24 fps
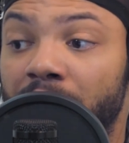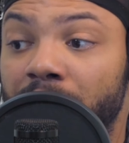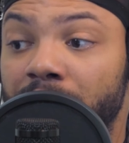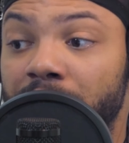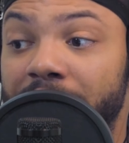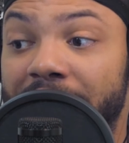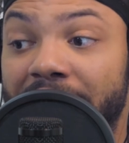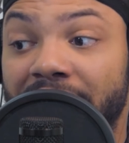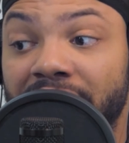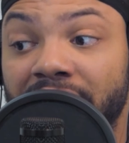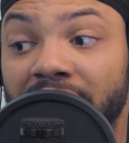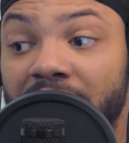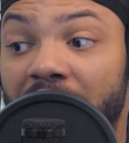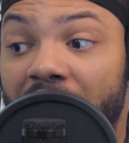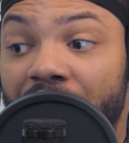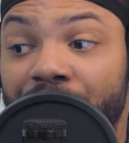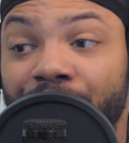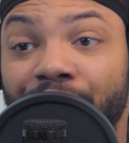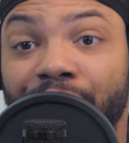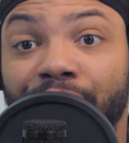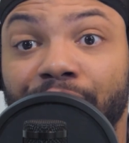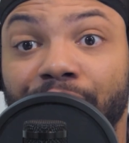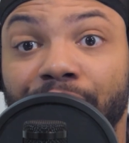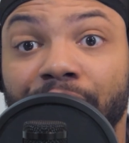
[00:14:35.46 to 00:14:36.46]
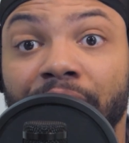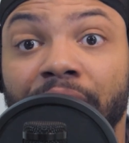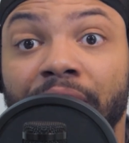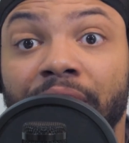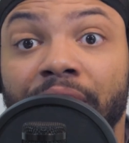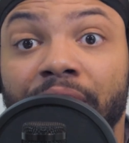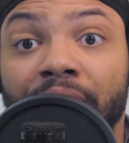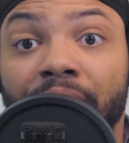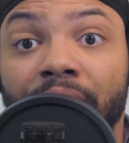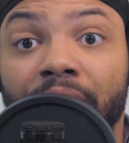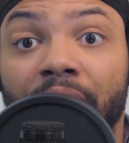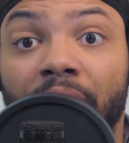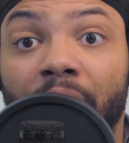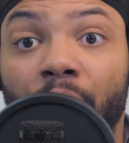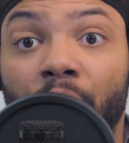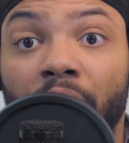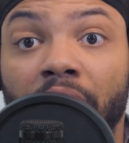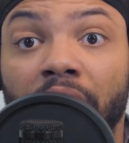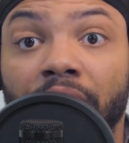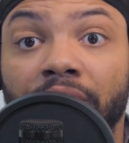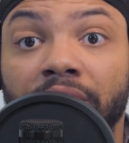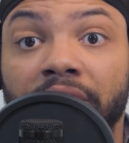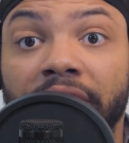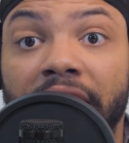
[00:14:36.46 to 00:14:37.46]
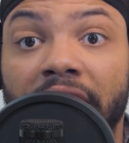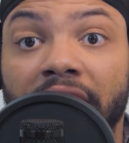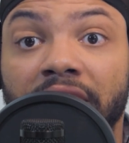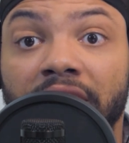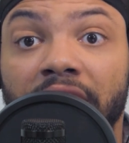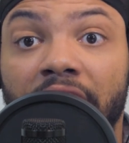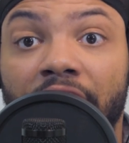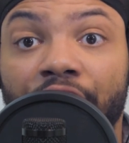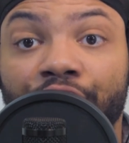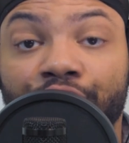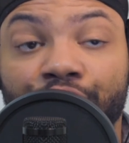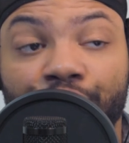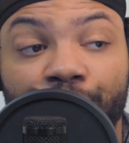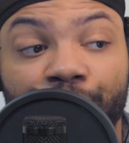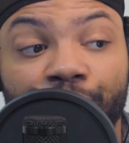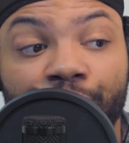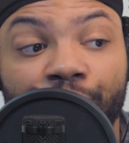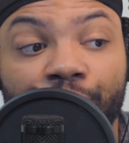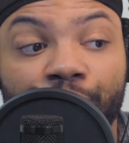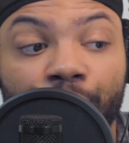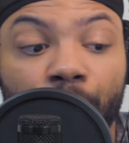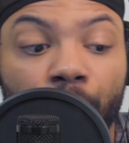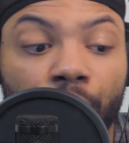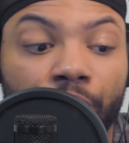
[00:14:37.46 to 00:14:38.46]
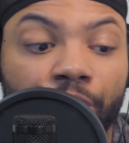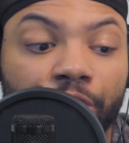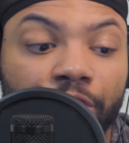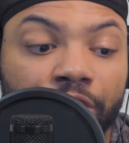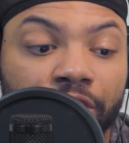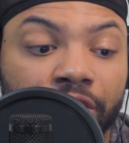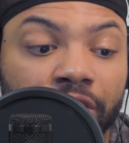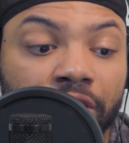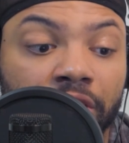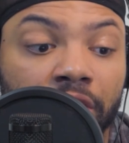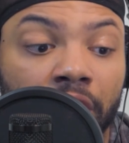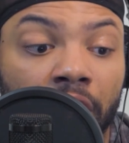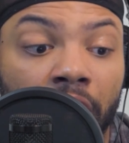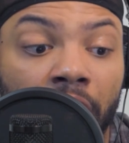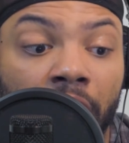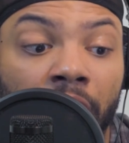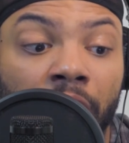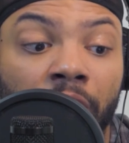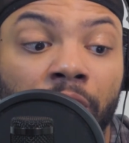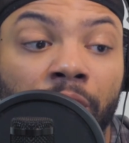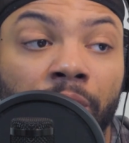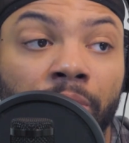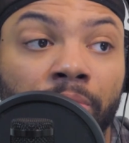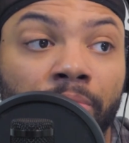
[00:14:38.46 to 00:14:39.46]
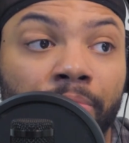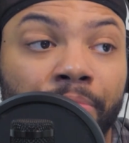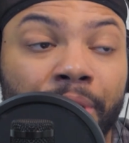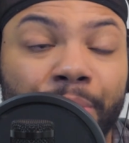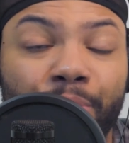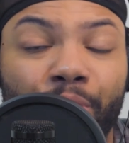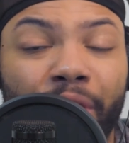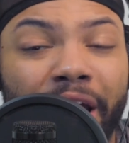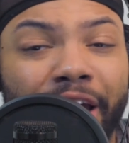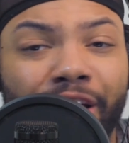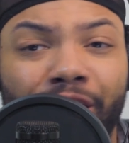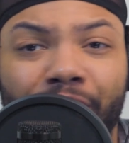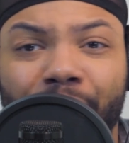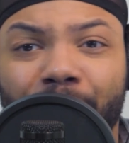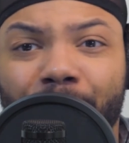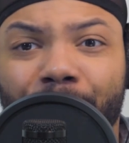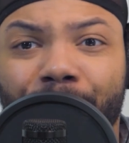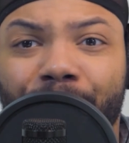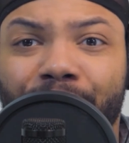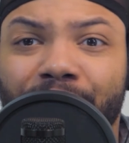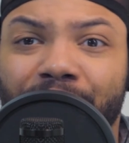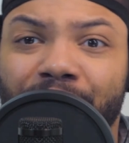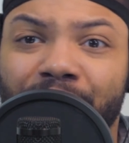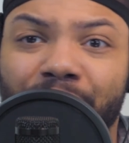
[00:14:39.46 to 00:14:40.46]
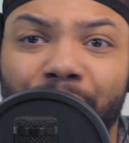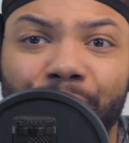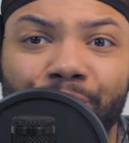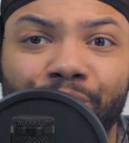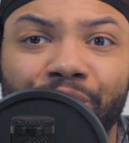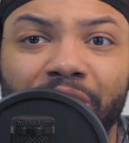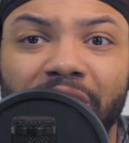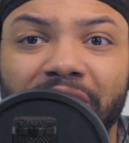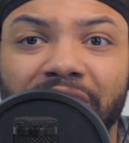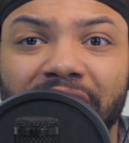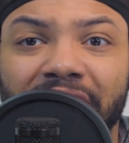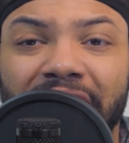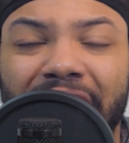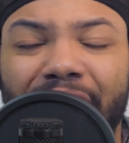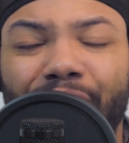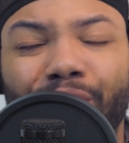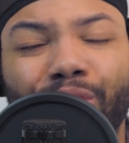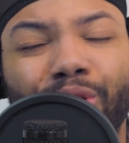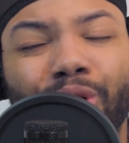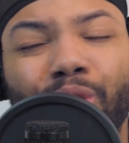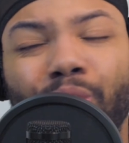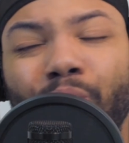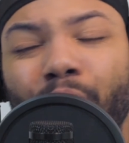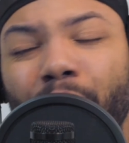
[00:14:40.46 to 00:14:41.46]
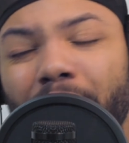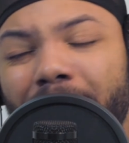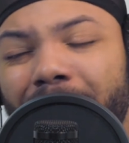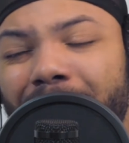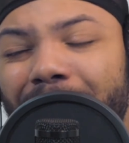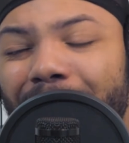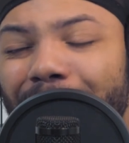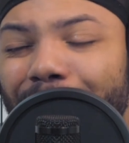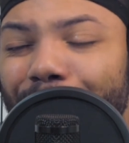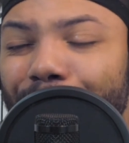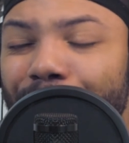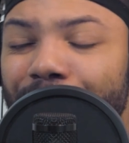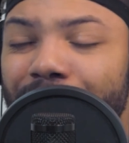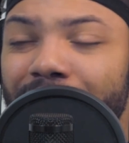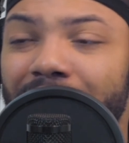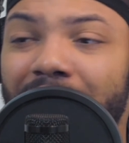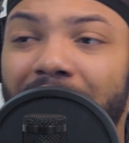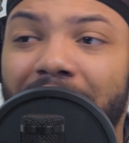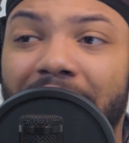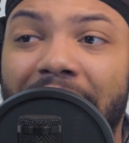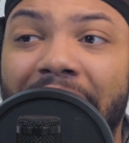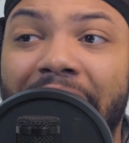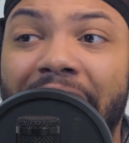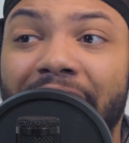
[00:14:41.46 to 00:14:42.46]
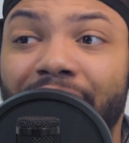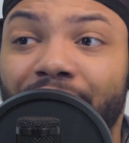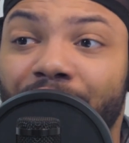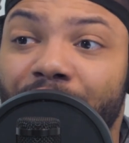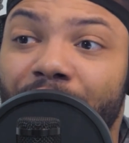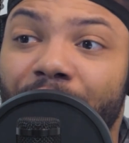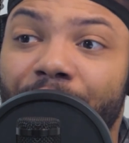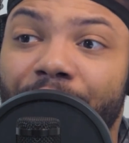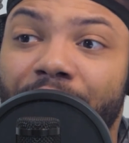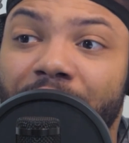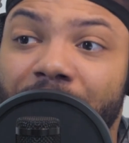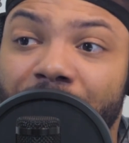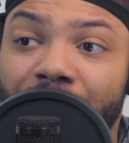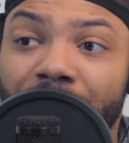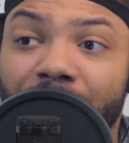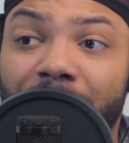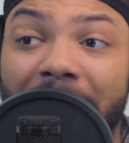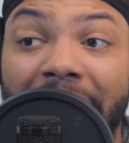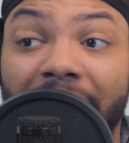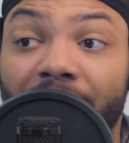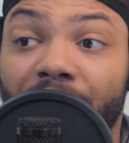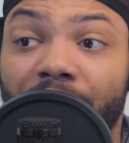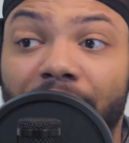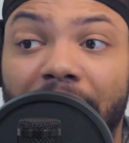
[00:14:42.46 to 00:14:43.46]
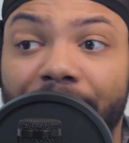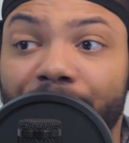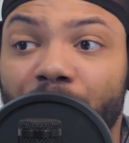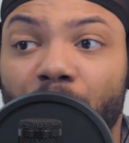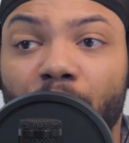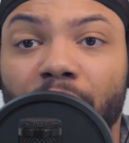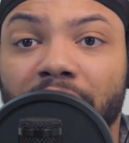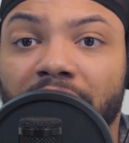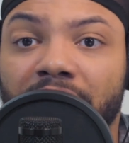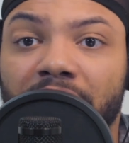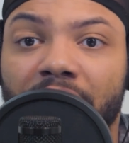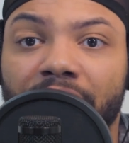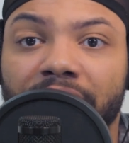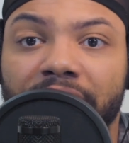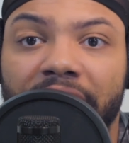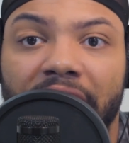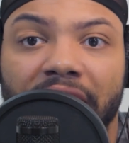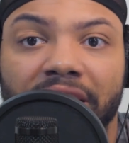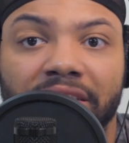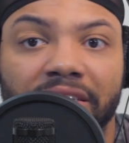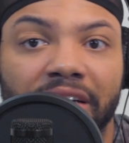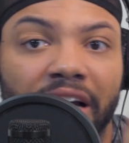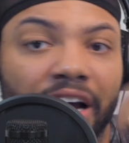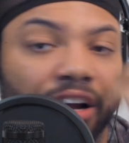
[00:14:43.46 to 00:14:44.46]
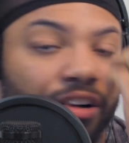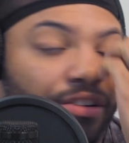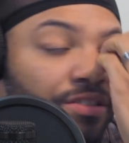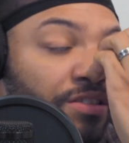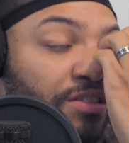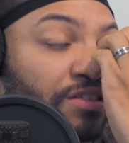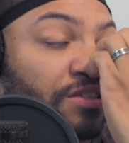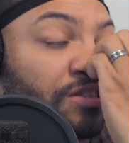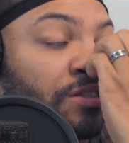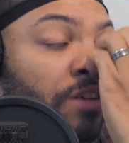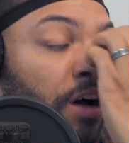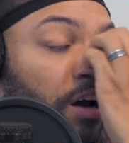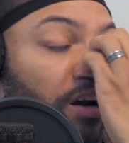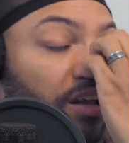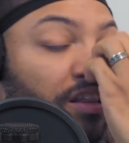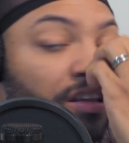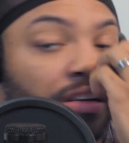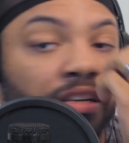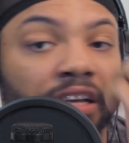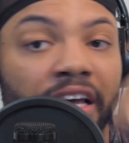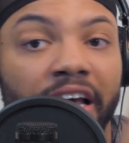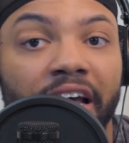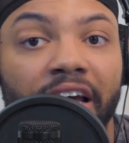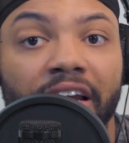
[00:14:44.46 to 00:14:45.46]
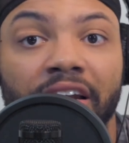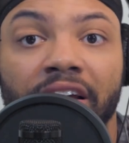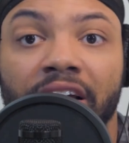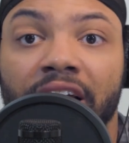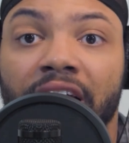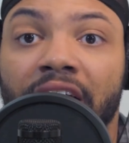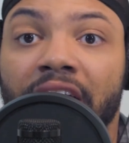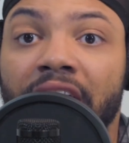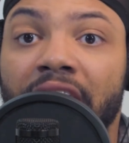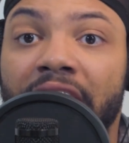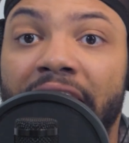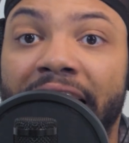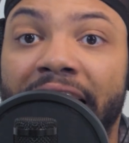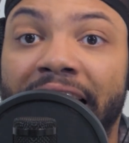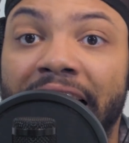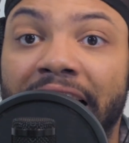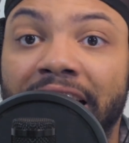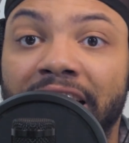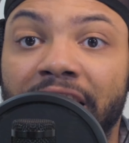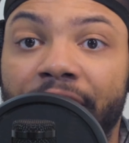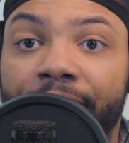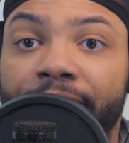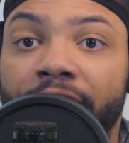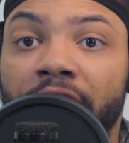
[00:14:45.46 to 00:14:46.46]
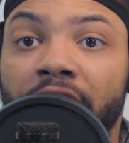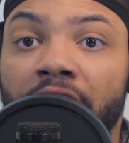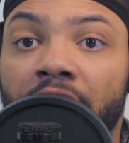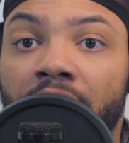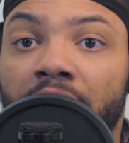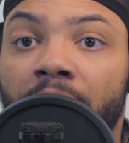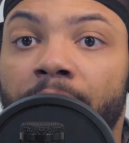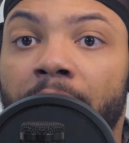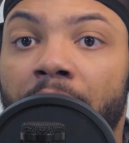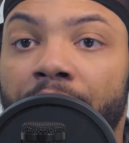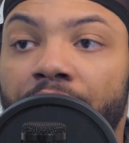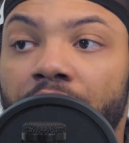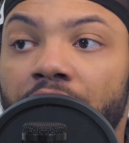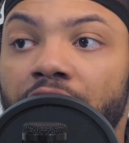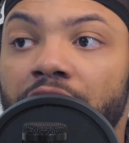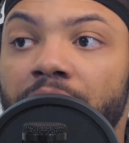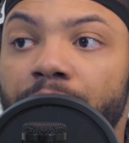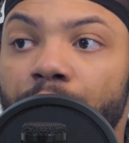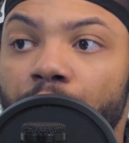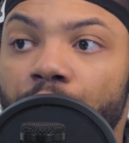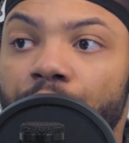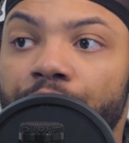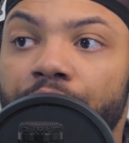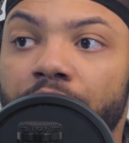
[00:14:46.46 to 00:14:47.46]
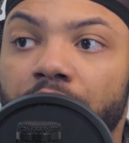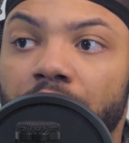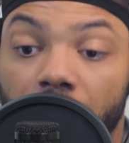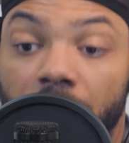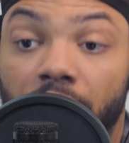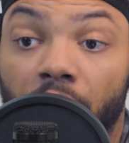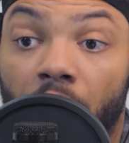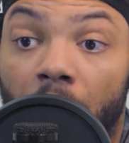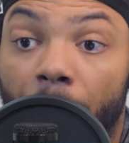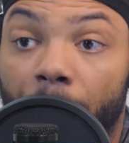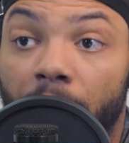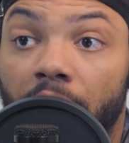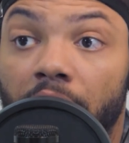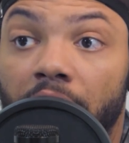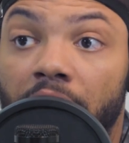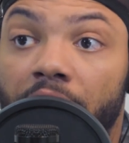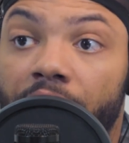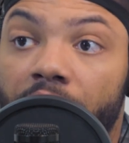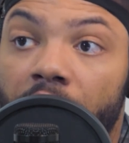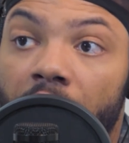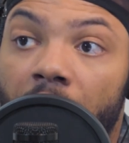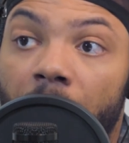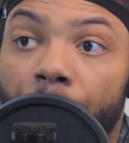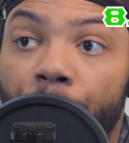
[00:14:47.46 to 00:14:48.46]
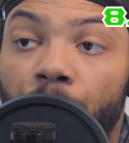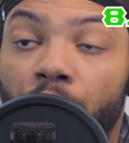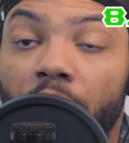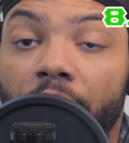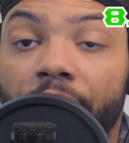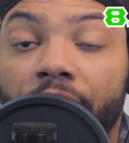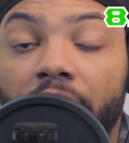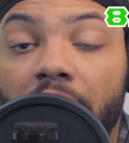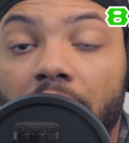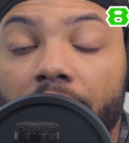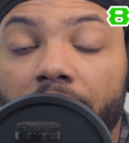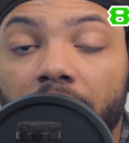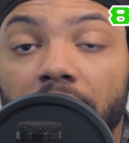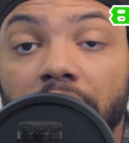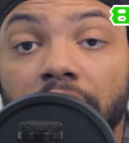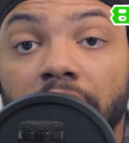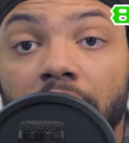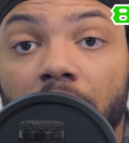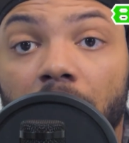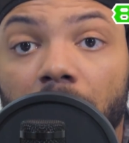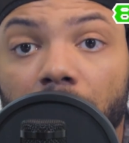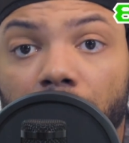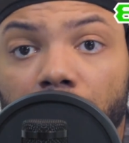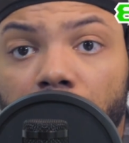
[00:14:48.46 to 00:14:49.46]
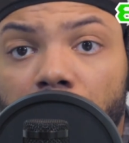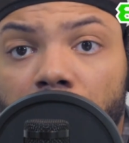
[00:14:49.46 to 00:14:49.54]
Zack Snyder, one of Zack Snyder's earlier works. People hate on him for some reason. I don't know why, but I loved him. I've always loved Zack Snyder since Dawn of the Dead, and I definitely loved him after this movie. So I'm gonna give it an 8.5 out of 10.